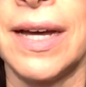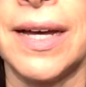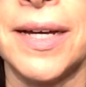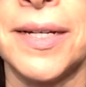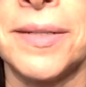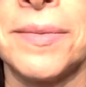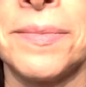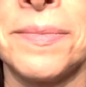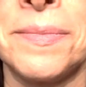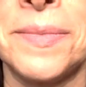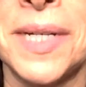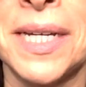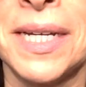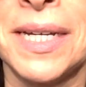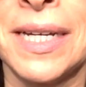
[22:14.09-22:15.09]
Um,
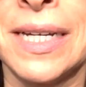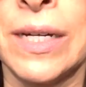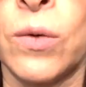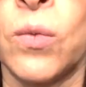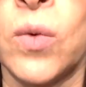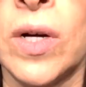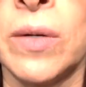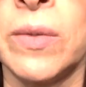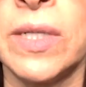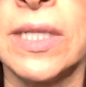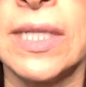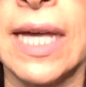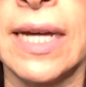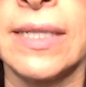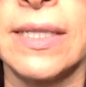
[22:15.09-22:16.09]
what was
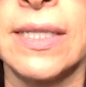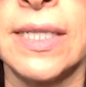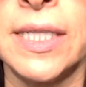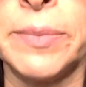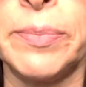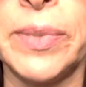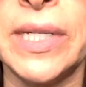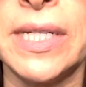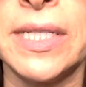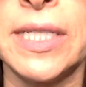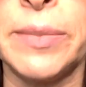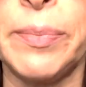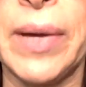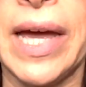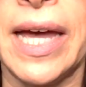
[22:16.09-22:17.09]
Sassy's
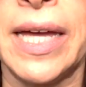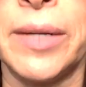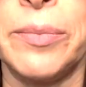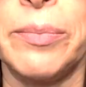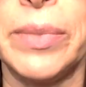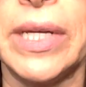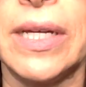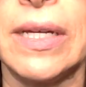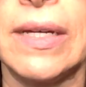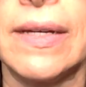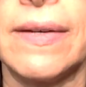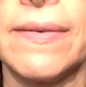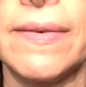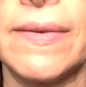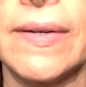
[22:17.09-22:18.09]
biggest pet
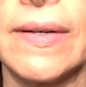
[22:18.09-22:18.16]
peeve?